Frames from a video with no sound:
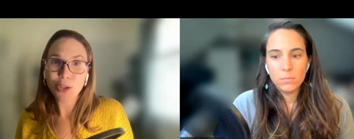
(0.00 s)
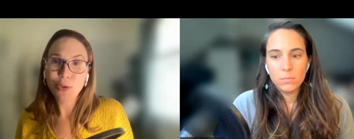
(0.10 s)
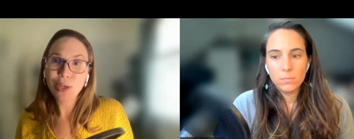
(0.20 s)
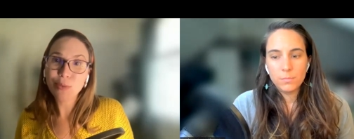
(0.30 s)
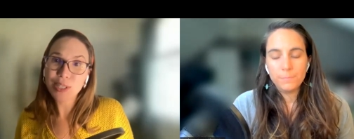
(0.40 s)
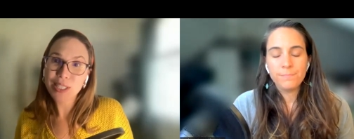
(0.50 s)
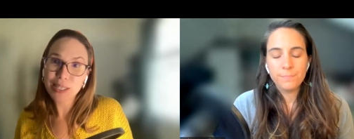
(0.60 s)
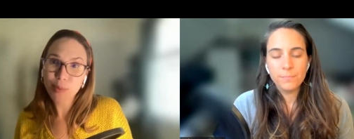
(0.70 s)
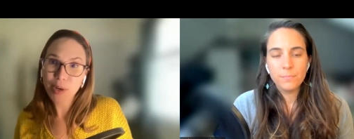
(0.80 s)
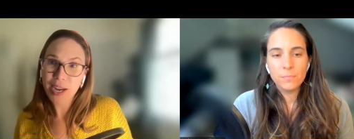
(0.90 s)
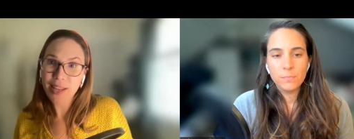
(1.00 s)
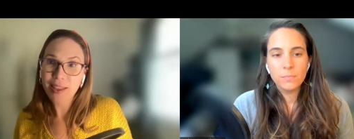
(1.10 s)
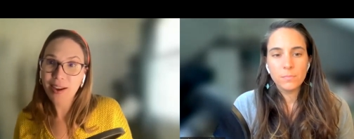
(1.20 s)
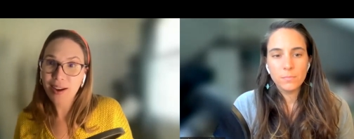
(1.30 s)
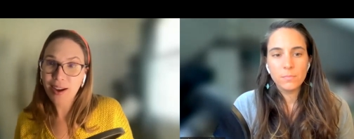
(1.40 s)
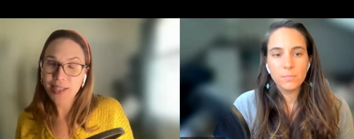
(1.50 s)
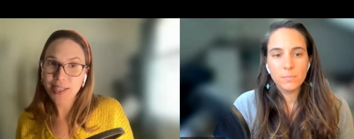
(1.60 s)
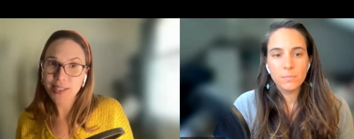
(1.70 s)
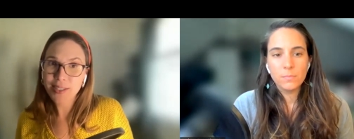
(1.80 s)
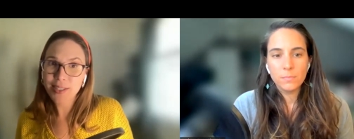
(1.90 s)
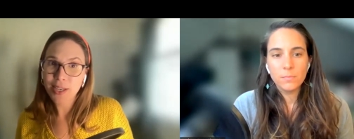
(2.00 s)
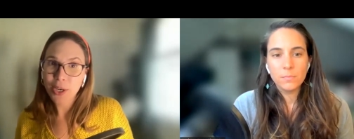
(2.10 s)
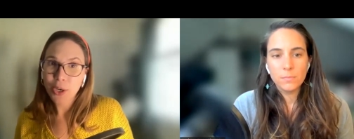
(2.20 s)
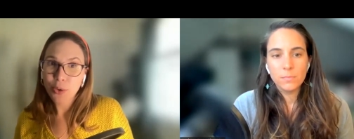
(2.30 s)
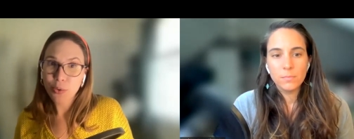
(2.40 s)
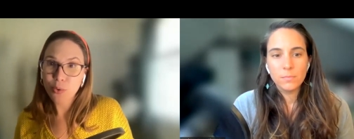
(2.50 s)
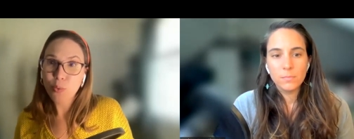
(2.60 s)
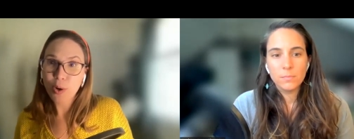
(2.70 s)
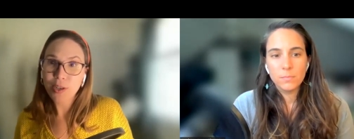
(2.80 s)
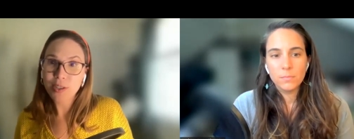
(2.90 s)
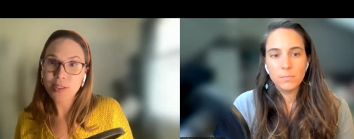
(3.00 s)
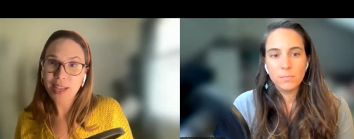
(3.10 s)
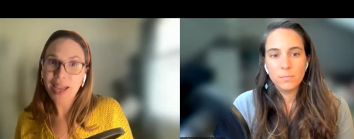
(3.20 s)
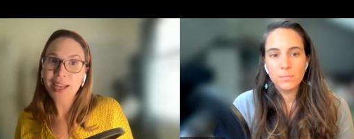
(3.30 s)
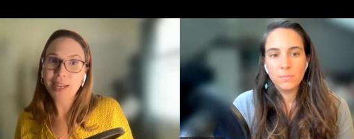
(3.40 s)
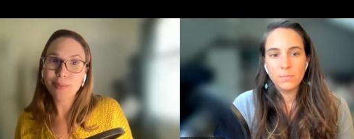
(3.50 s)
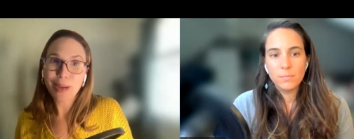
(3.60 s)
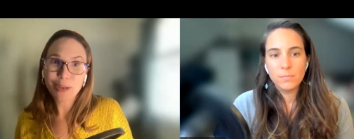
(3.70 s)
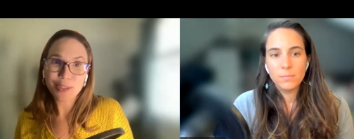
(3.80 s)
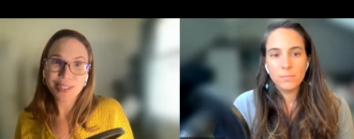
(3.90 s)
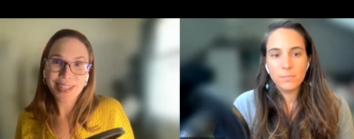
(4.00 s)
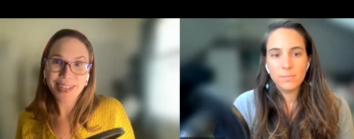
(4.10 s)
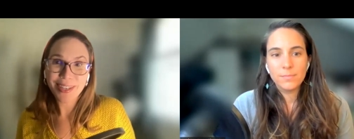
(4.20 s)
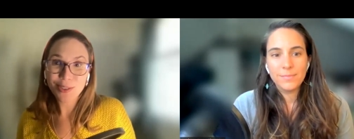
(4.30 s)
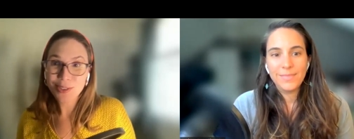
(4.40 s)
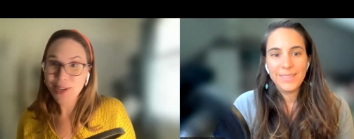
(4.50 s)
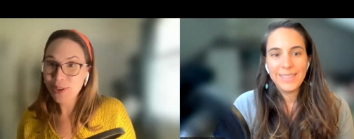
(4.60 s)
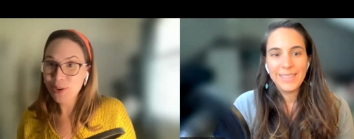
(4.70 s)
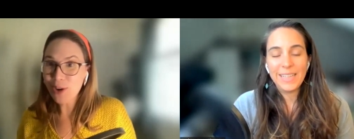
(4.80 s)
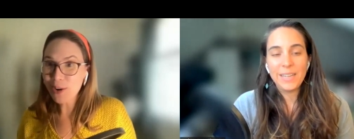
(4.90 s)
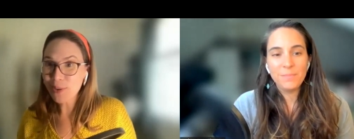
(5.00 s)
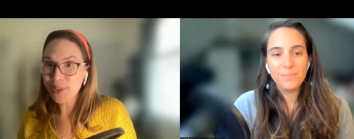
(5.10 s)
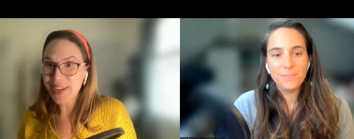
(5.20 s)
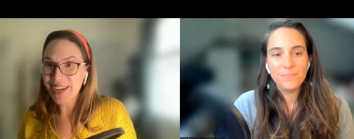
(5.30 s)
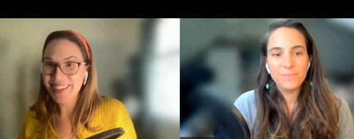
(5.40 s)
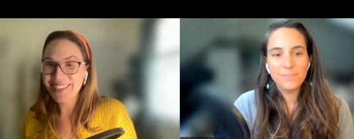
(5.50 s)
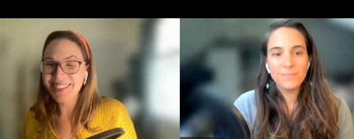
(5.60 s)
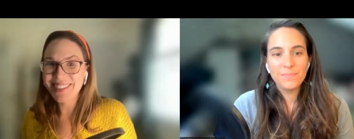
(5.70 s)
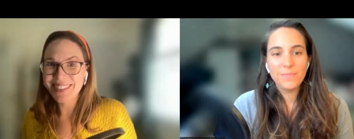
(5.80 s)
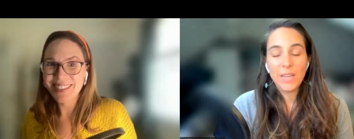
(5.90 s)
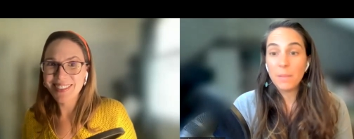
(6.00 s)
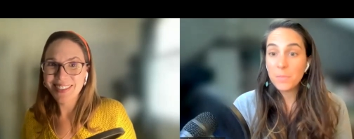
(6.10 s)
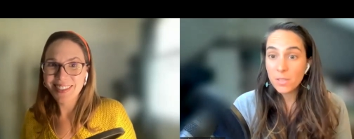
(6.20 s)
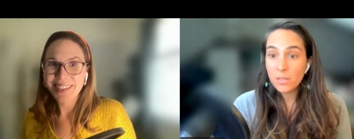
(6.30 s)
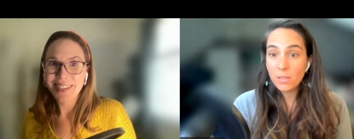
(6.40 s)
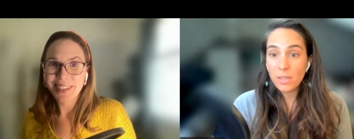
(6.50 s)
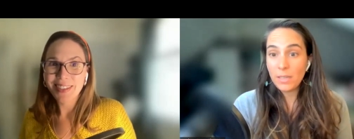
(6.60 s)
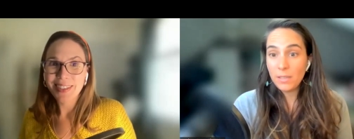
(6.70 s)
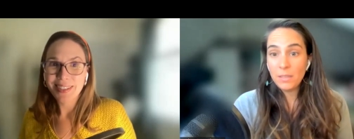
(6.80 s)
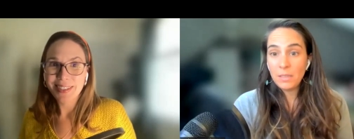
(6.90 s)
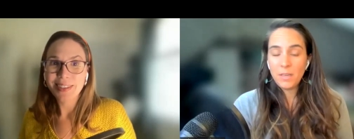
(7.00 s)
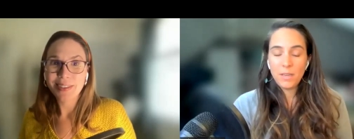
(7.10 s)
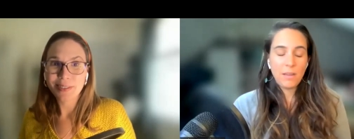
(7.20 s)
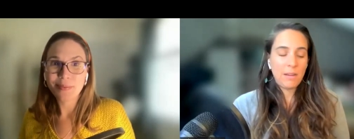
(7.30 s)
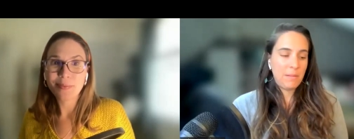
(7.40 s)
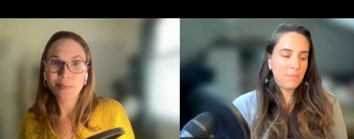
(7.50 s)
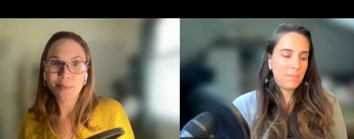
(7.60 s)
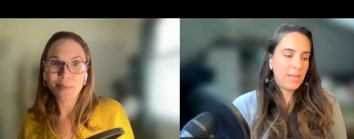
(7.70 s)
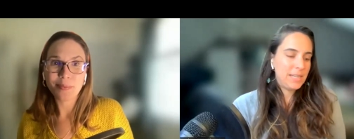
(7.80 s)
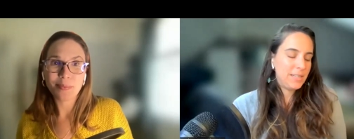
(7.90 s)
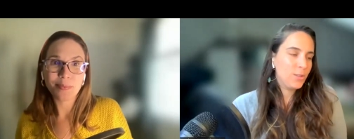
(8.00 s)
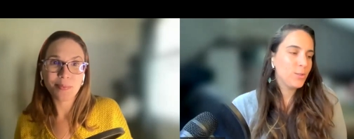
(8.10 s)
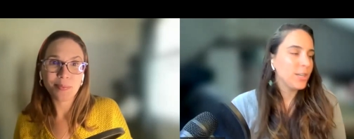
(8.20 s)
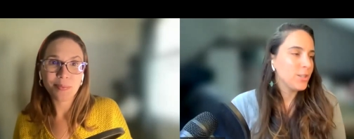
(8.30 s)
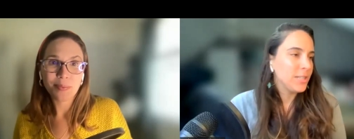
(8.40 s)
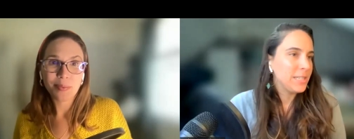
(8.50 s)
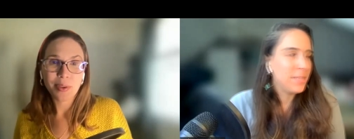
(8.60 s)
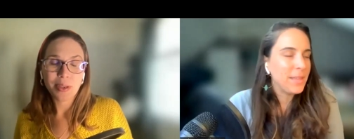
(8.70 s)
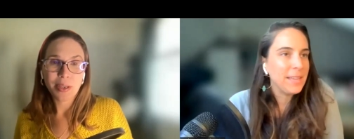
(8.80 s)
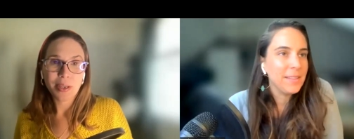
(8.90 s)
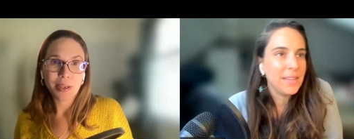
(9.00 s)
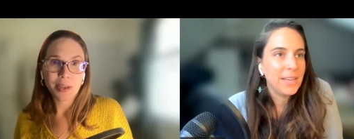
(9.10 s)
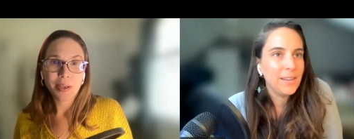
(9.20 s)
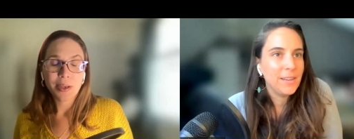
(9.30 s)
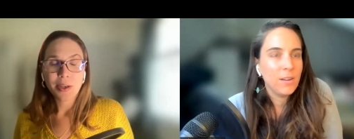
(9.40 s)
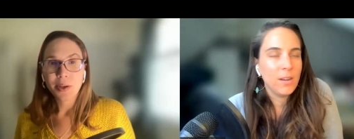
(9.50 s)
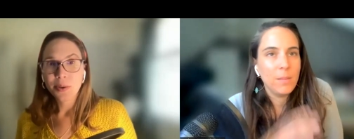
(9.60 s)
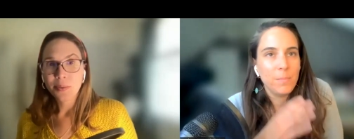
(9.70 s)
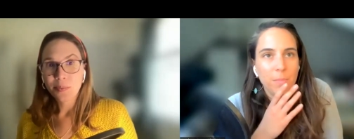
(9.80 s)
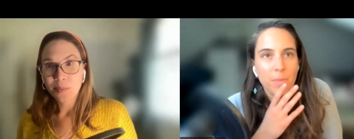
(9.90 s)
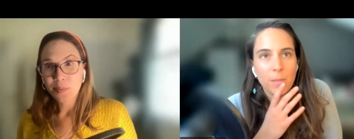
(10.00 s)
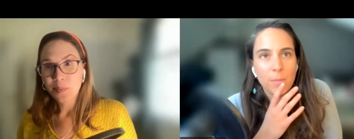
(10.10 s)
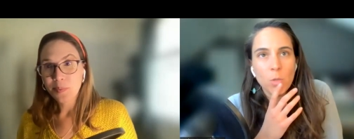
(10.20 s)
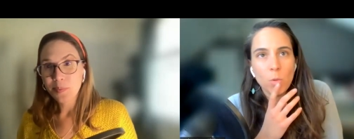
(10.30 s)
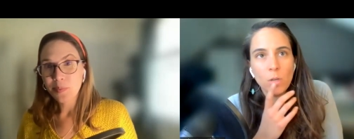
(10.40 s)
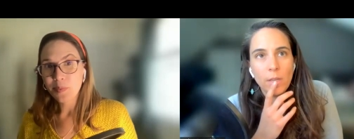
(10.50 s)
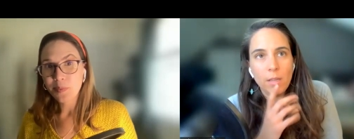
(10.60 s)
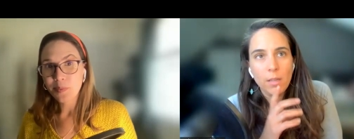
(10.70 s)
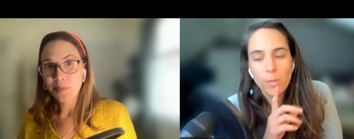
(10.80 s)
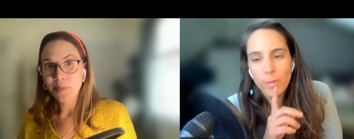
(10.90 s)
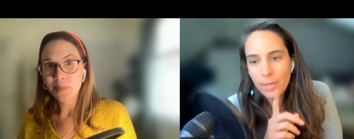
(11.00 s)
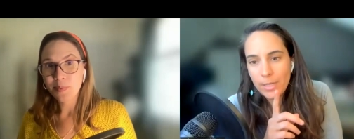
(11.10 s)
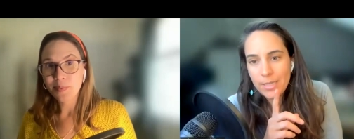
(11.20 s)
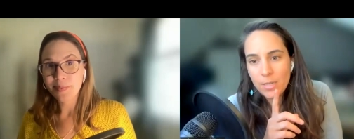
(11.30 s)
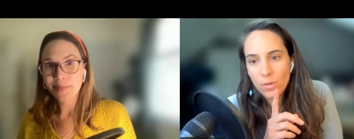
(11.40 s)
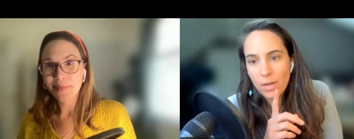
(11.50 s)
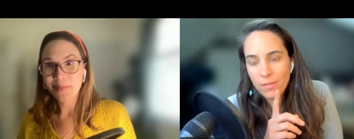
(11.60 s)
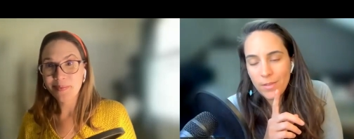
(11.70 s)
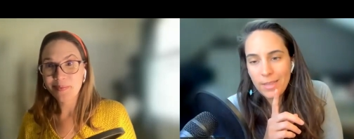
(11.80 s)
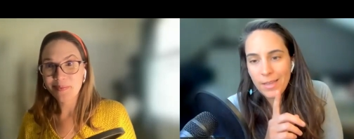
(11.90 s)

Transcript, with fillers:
Speaker 1: you can mm-hmm. reciprocate mm-hmm. that kindness through words and boundary setting there's nothing wrong yeah. with that
Speaker 2: absolutely um, and it you touched on something that um, i'm squirreling a little bit but it's still relevant